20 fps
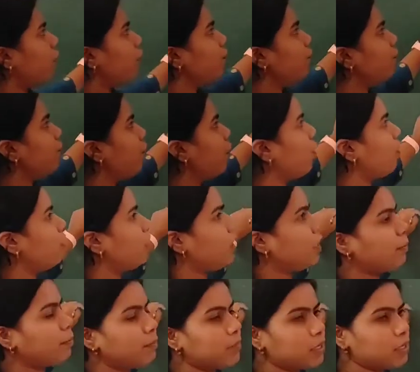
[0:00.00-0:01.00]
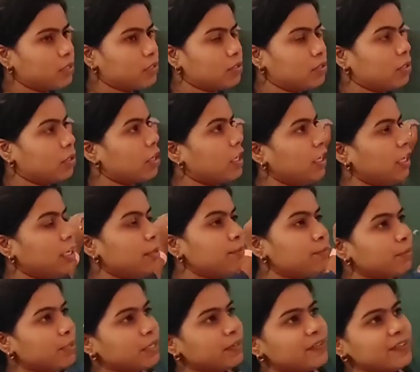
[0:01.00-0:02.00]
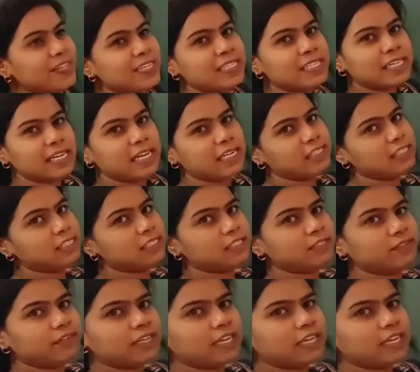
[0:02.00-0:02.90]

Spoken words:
of whole numbers. In previous classes